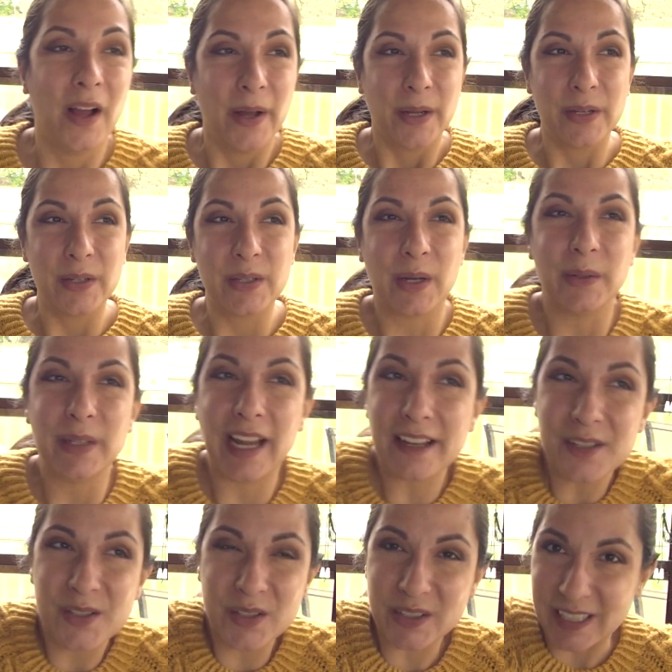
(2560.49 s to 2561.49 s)
So
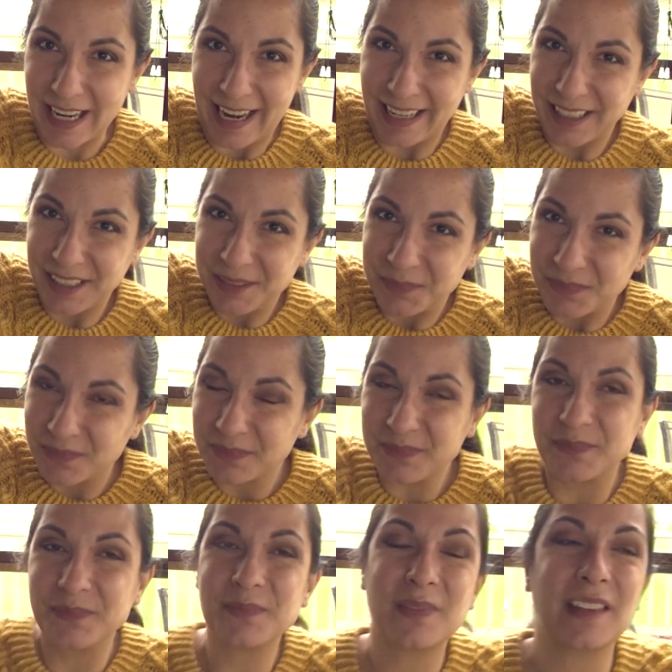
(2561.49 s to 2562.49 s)
yesterday,
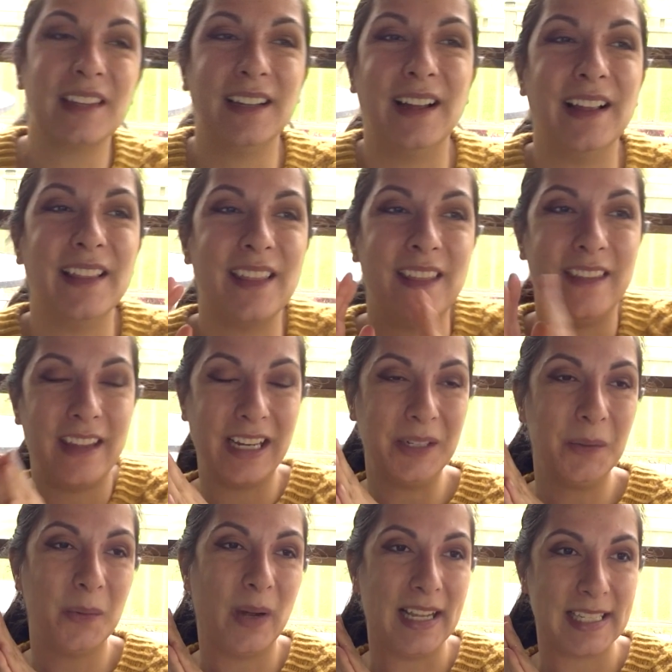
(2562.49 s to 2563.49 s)

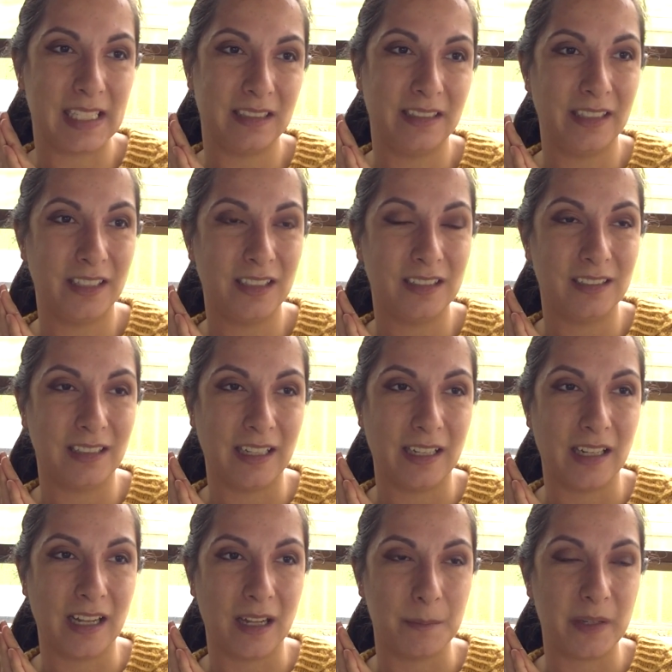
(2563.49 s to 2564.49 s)
there was a little,
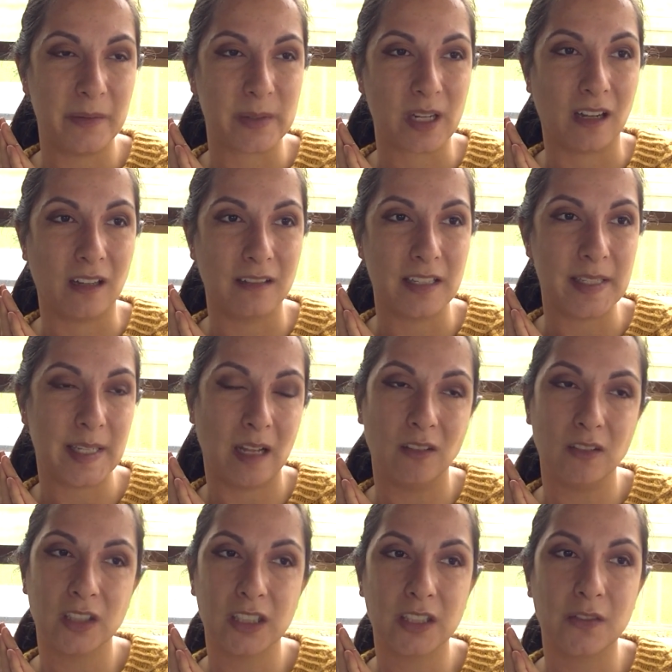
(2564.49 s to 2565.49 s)
it was called the
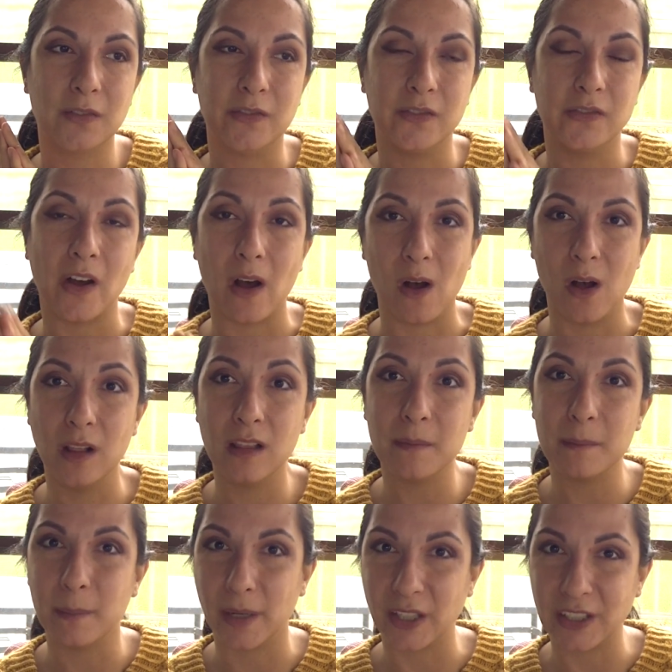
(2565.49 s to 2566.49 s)
Selkirk Fall
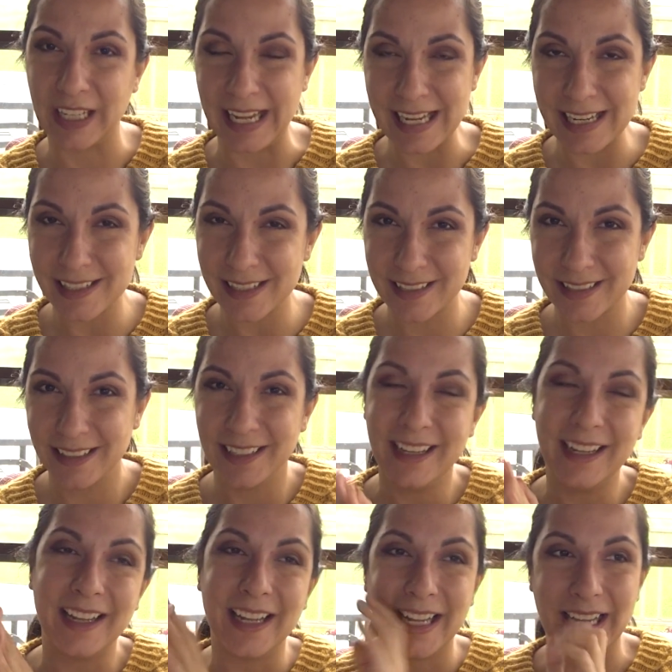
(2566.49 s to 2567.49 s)
Market
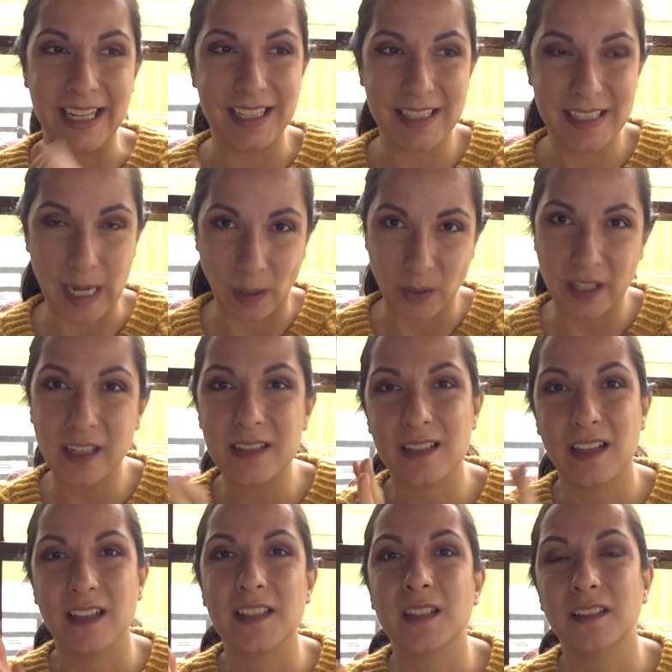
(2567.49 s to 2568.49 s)
in Selkirk,
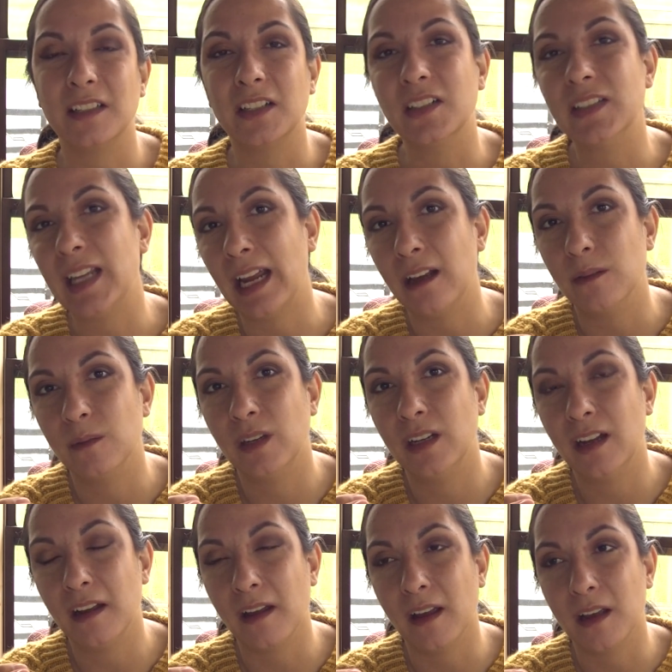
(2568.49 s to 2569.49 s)
so it's a little
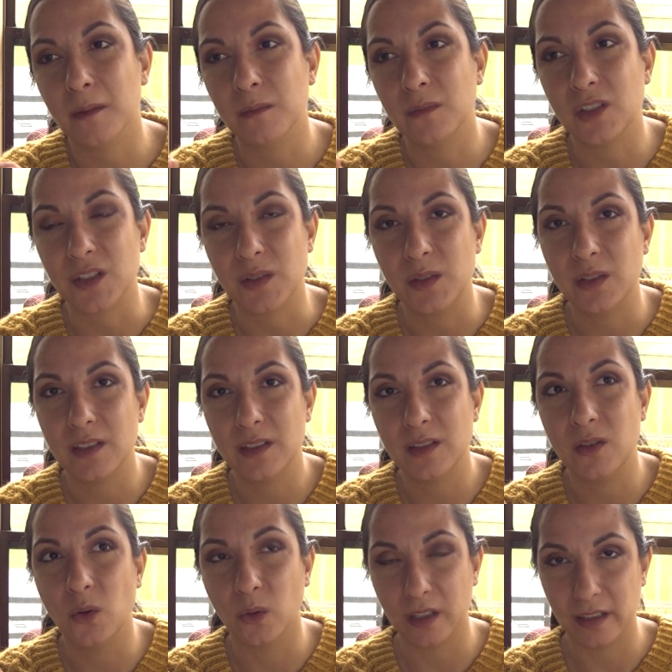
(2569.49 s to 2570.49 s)
town just
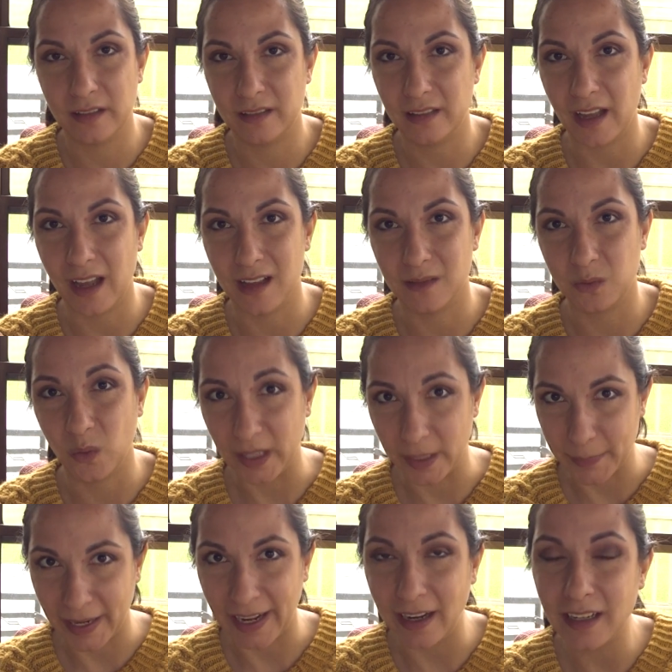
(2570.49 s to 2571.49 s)
north of
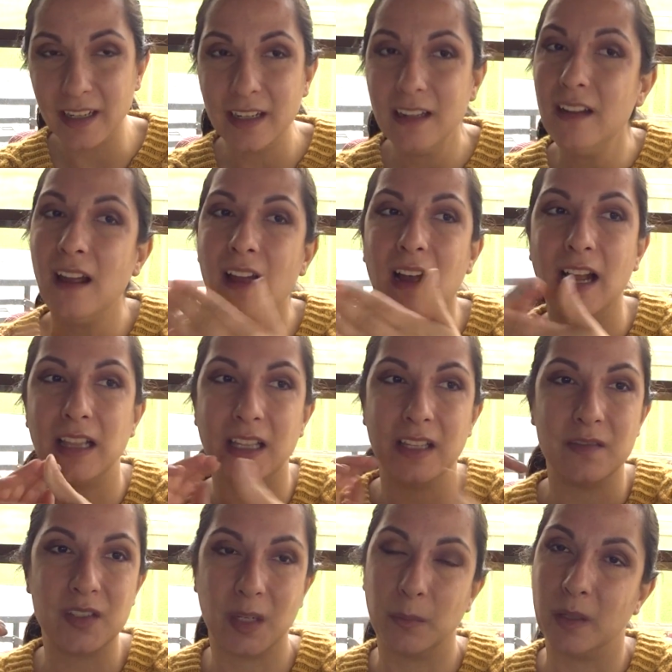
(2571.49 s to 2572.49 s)
Winnipeg. I
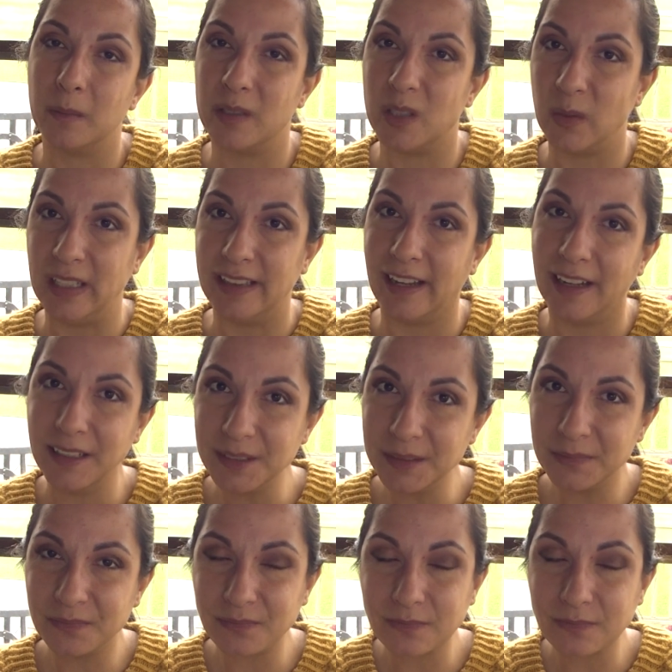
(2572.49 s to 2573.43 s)
live somewhere between there.